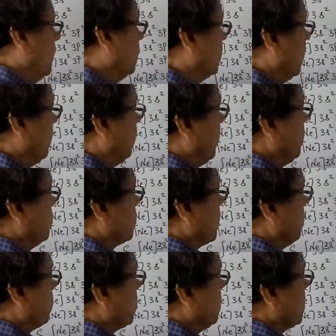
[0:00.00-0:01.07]
Then when you
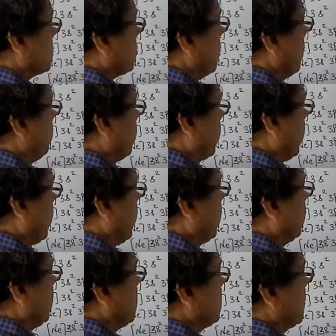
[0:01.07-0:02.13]
come to this copper, again
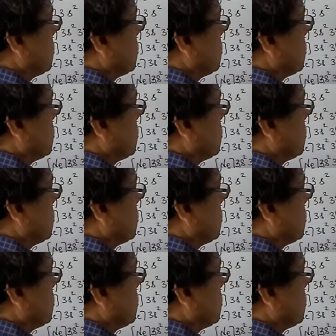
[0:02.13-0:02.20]
there is a